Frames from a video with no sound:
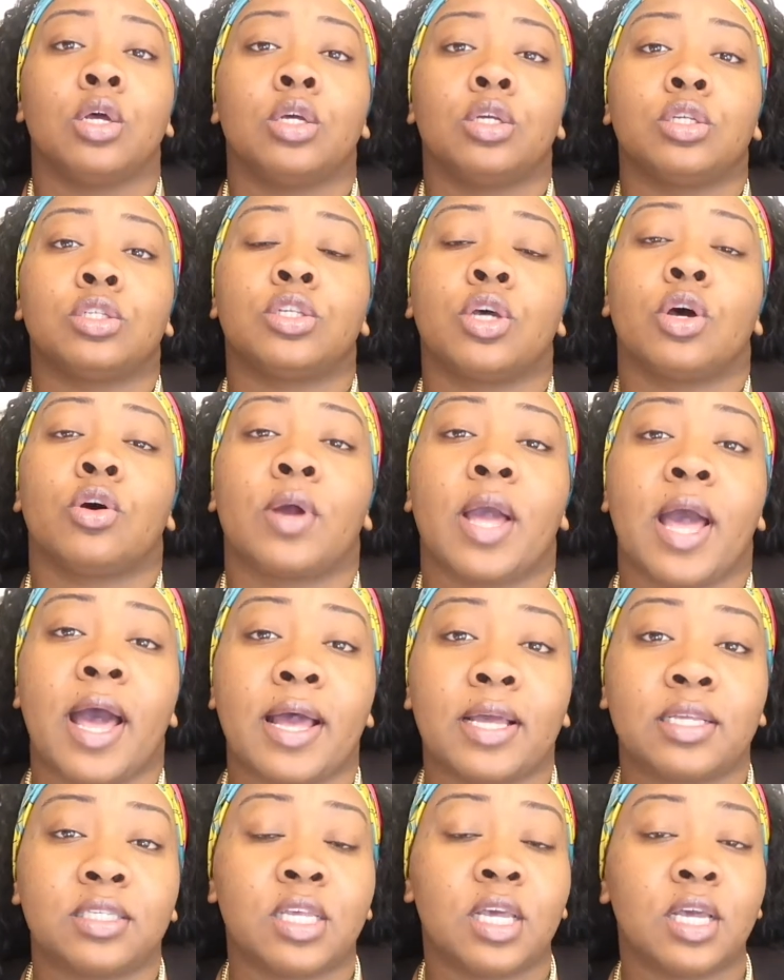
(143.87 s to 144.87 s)
So
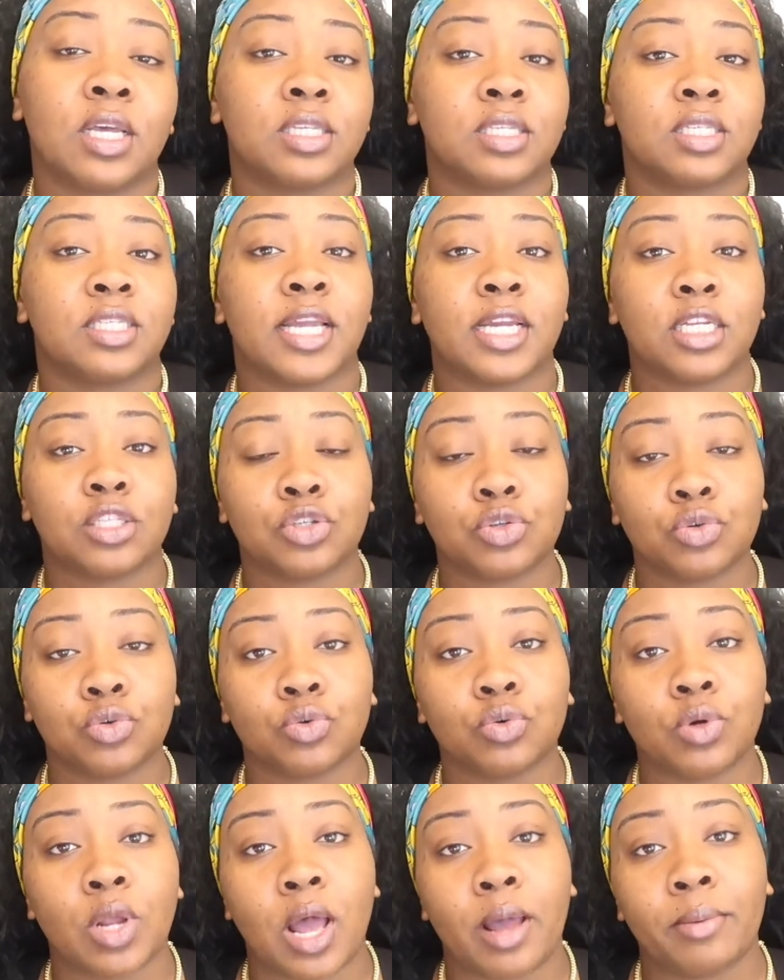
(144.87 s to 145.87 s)
guys, stay
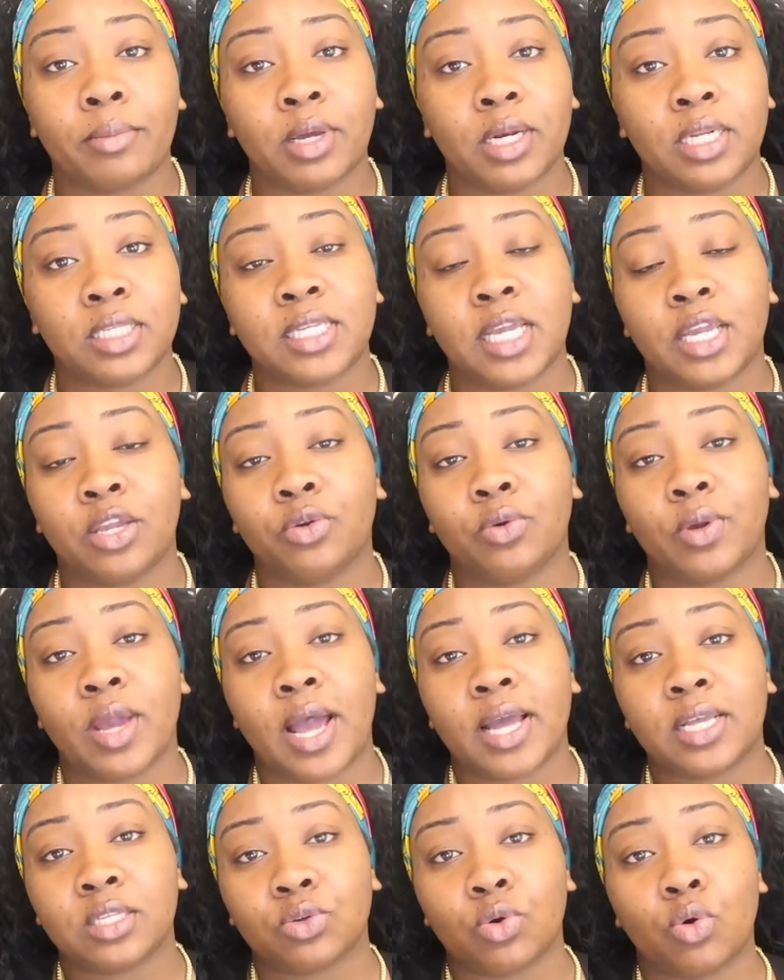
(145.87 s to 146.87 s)
tuned. I'm gonna take you
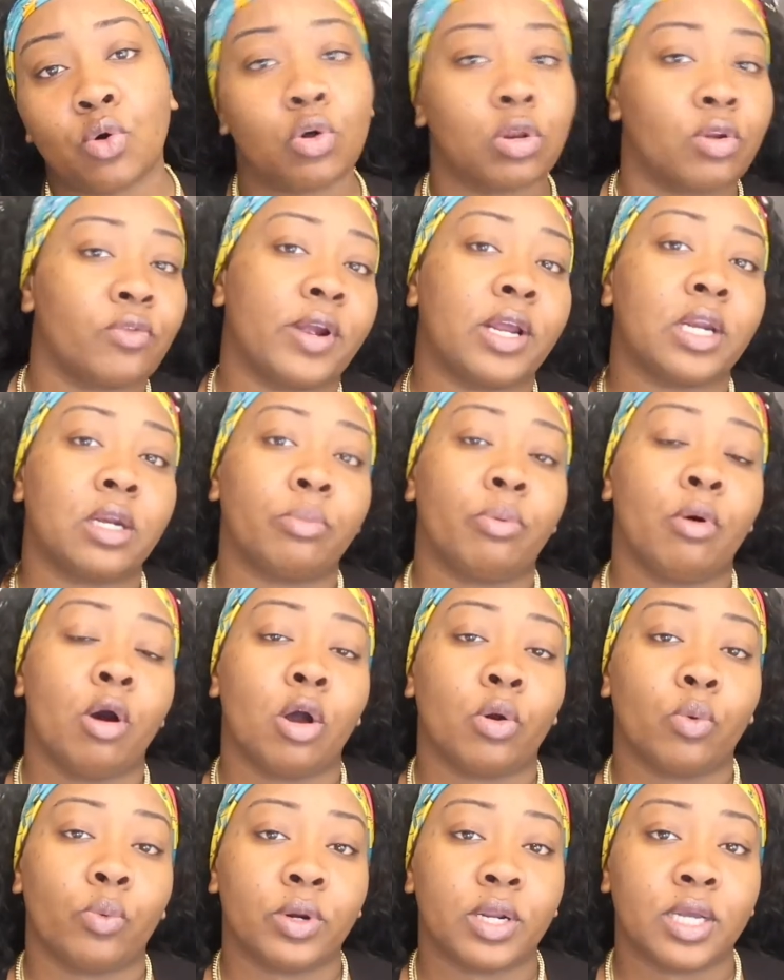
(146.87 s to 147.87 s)
guys all around the
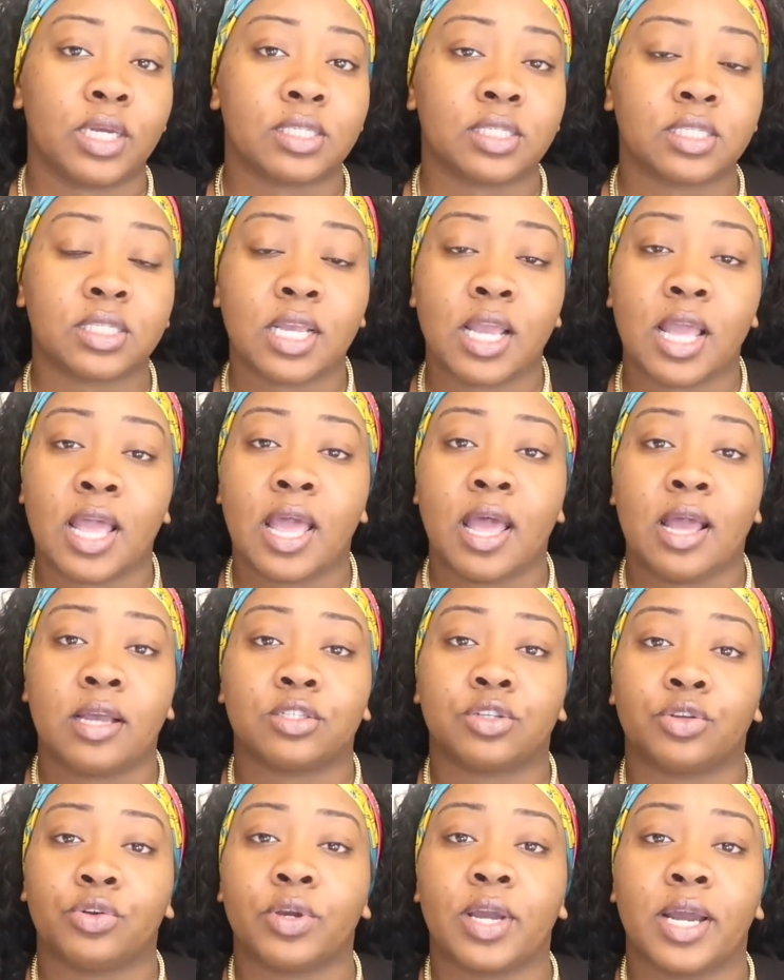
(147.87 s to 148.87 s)
park with us
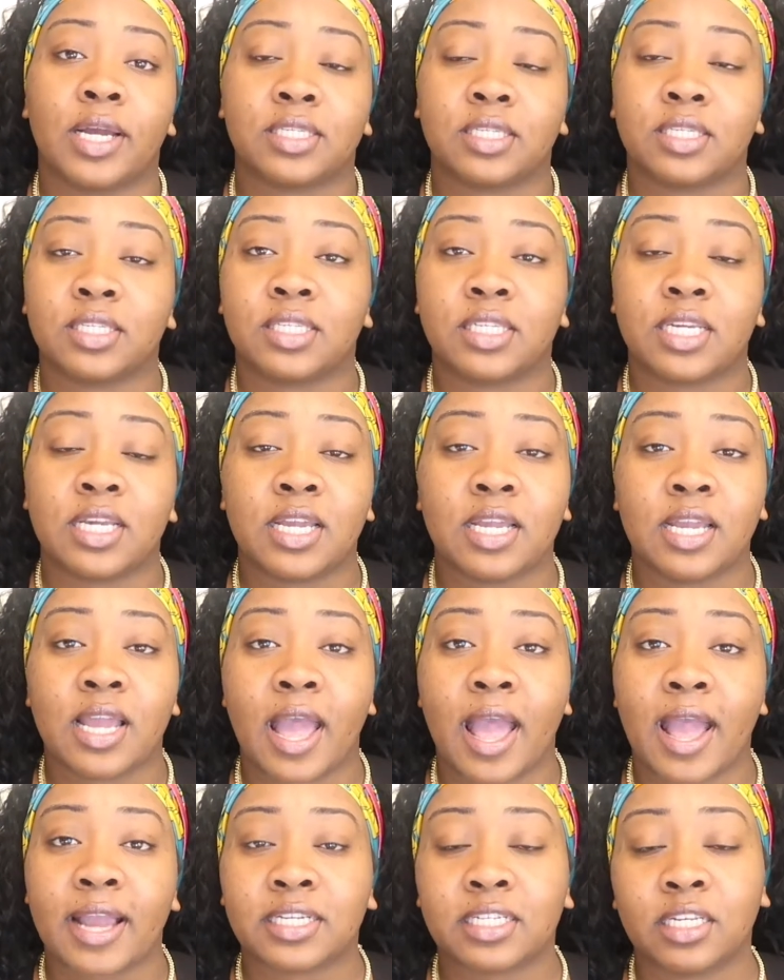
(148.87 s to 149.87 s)
so you guys can see
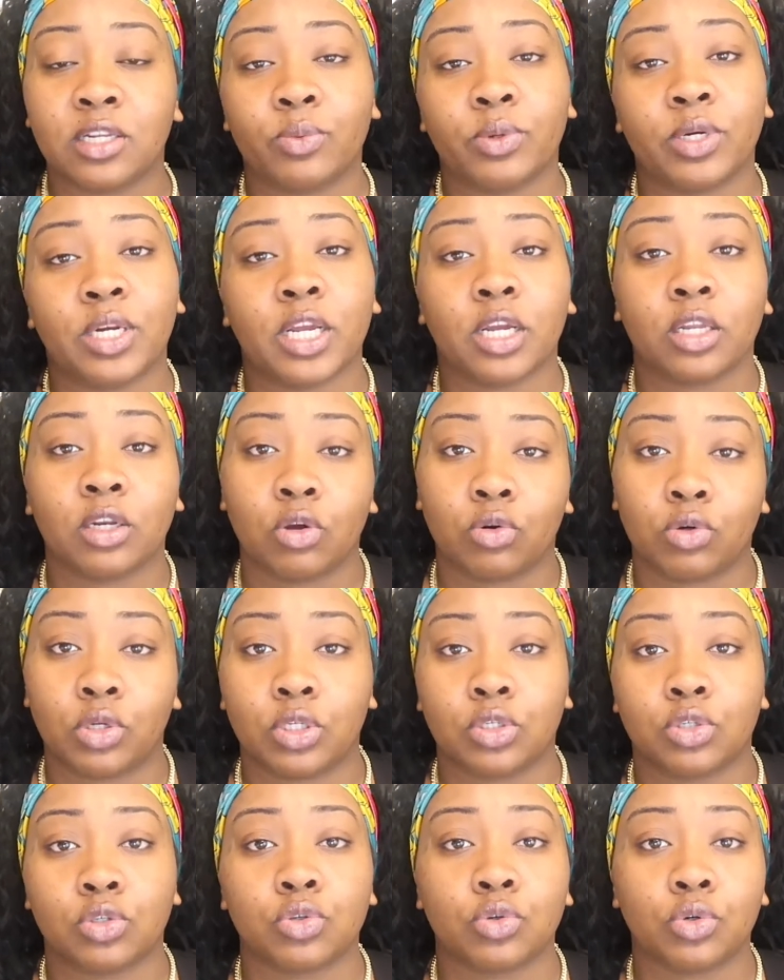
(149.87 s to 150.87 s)
actually what
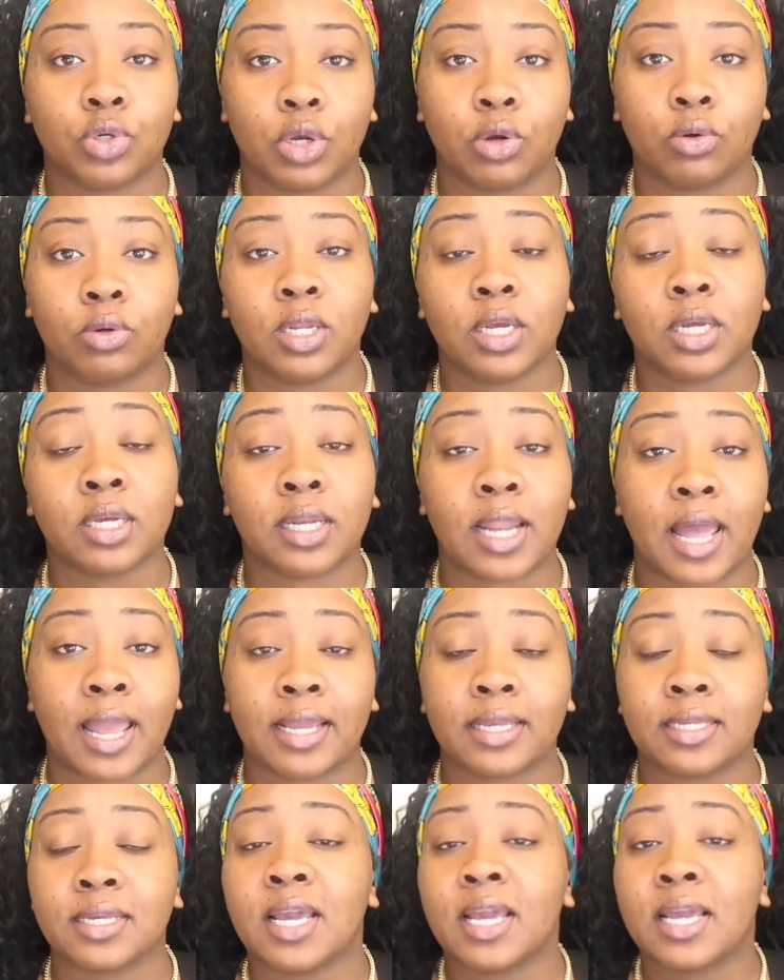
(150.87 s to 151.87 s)
Nickelodeon Studio look like.
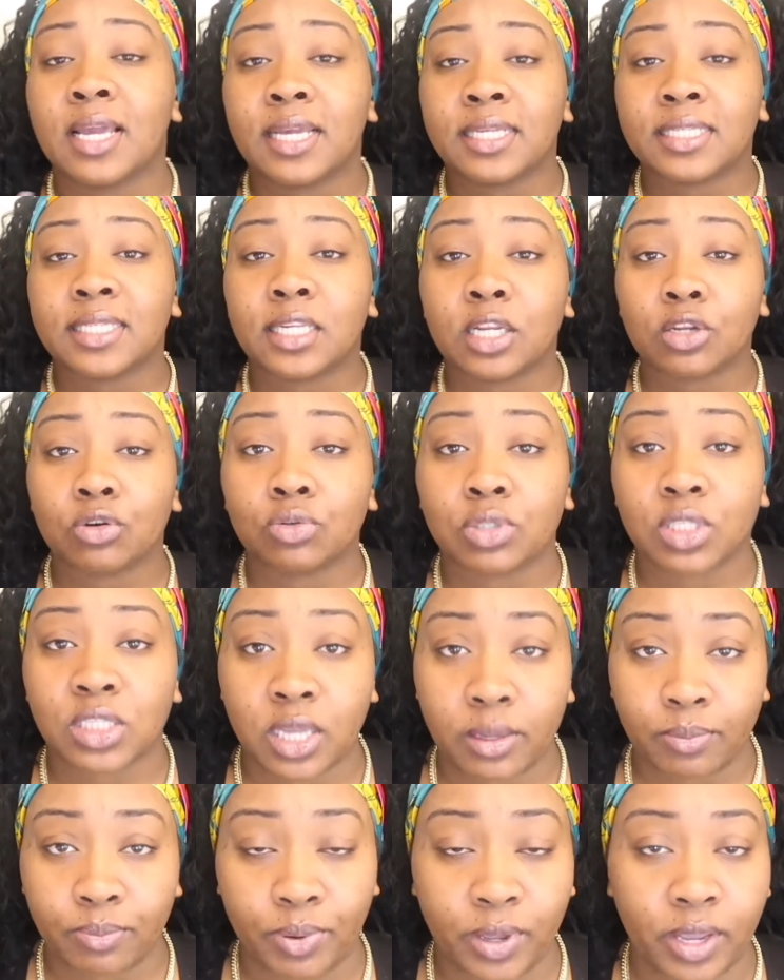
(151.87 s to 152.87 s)
Here's a little
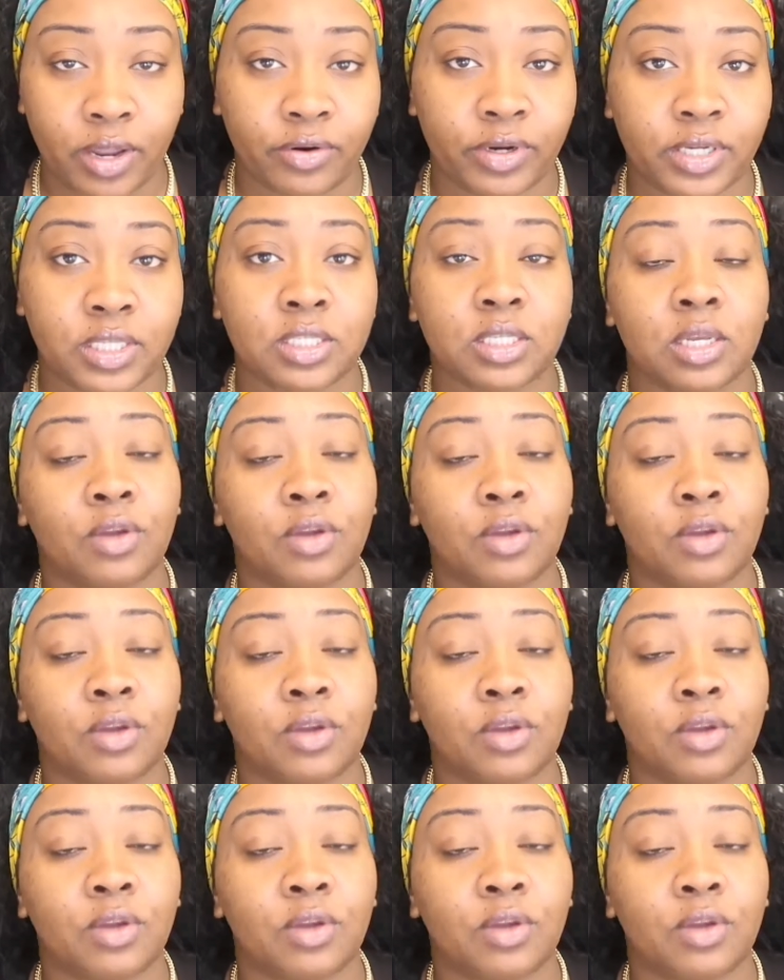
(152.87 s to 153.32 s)
tip, parents.